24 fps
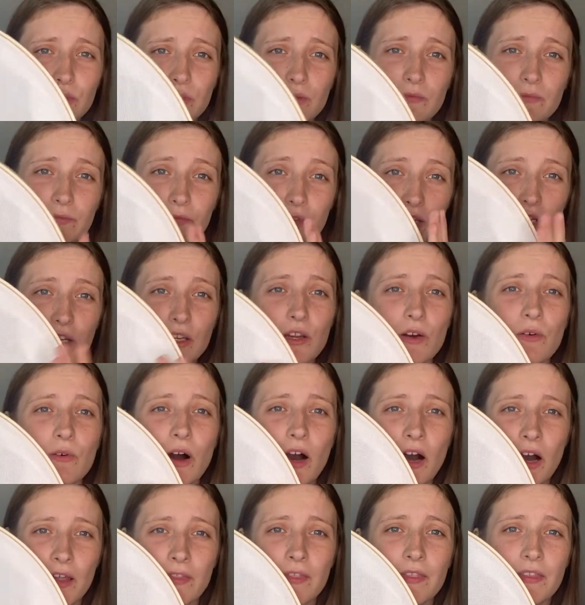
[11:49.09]
video
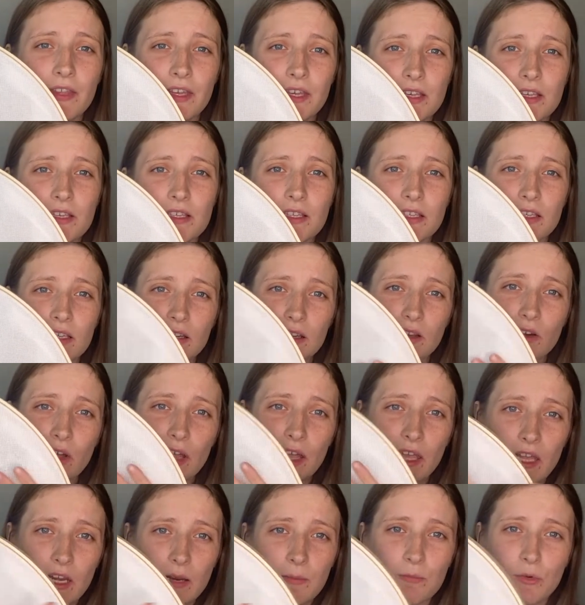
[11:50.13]
on this and
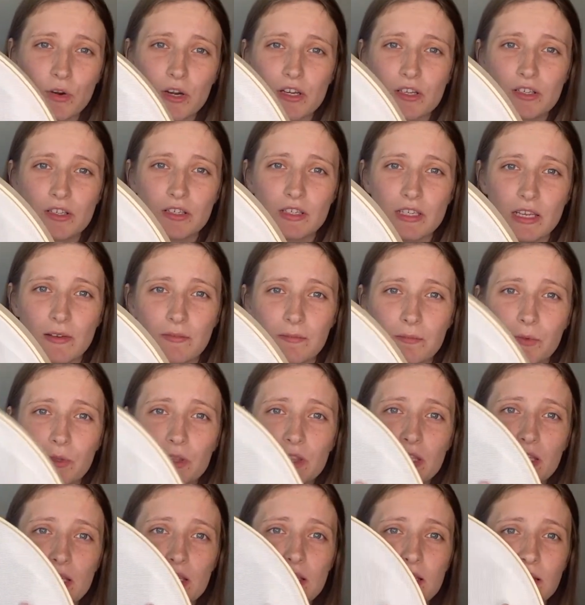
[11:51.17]
getting more into depth with
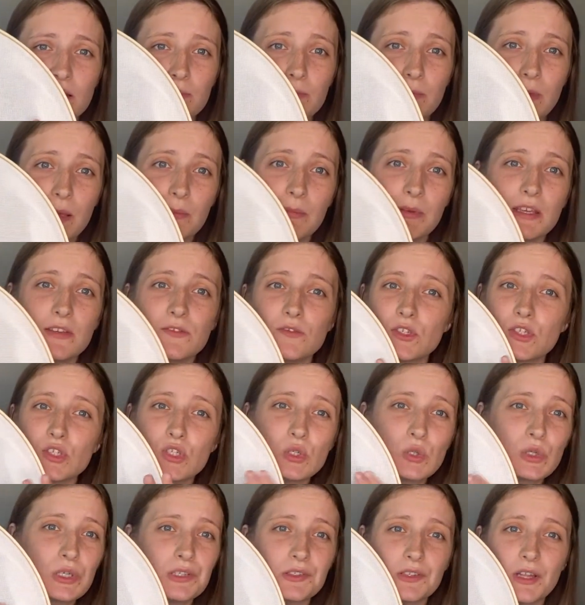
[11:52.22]
this, and maybe even
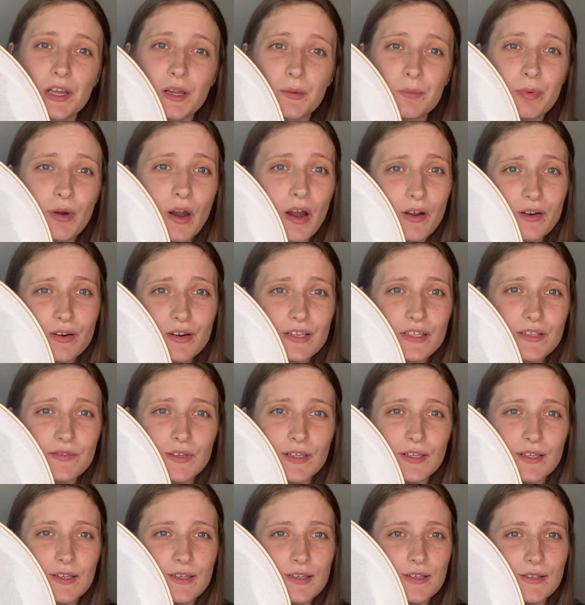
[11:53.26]
doing like progress
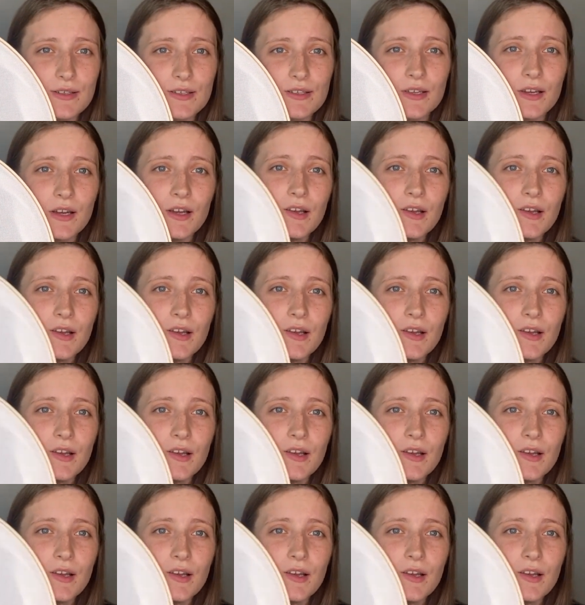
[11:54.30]
videos